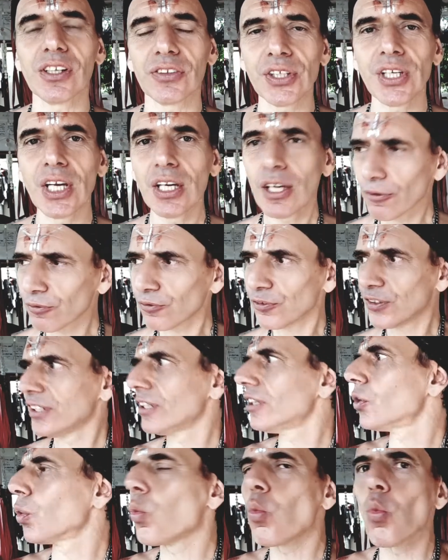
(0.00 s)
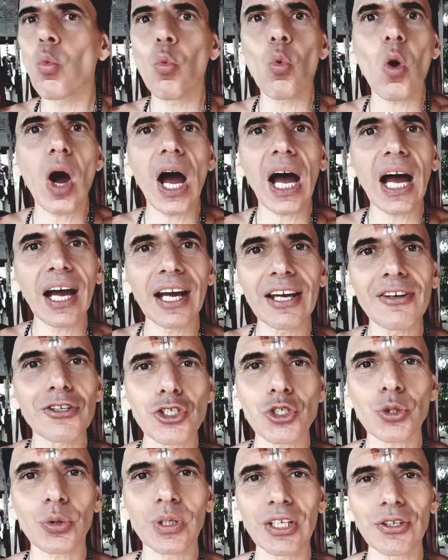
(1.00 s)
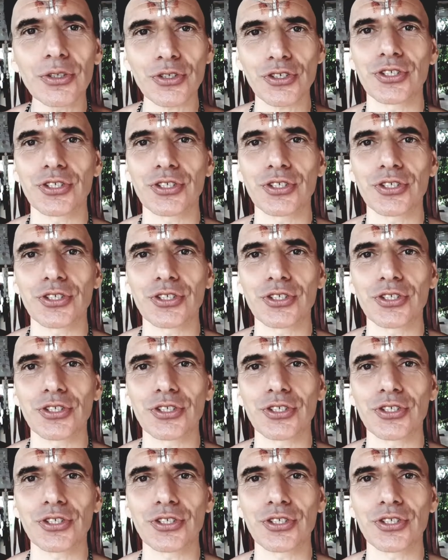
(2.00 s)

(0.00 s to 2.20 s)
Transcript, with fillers: Feel why it triggers